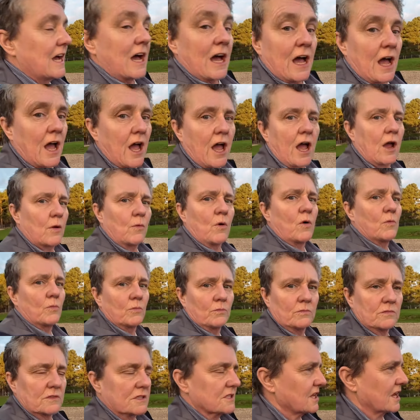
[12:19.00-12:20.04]
I won't
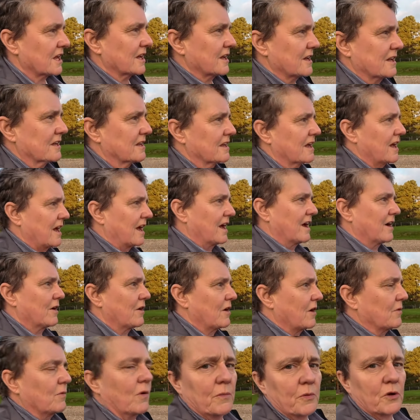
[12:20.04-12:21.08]

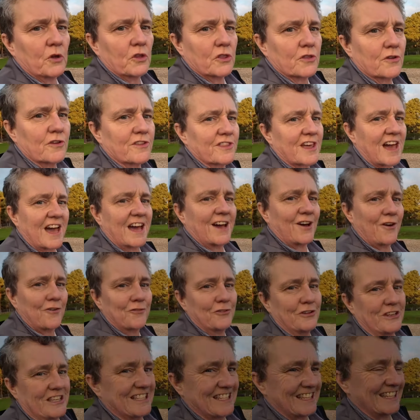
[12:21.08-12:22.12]
put you through that,
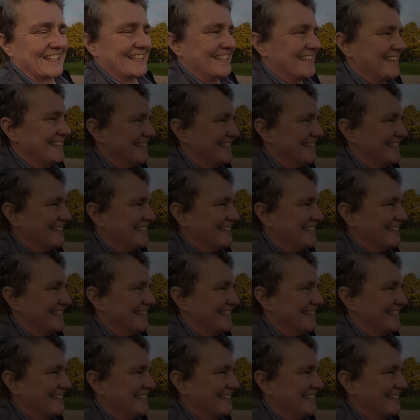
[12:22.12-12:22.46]
obviously.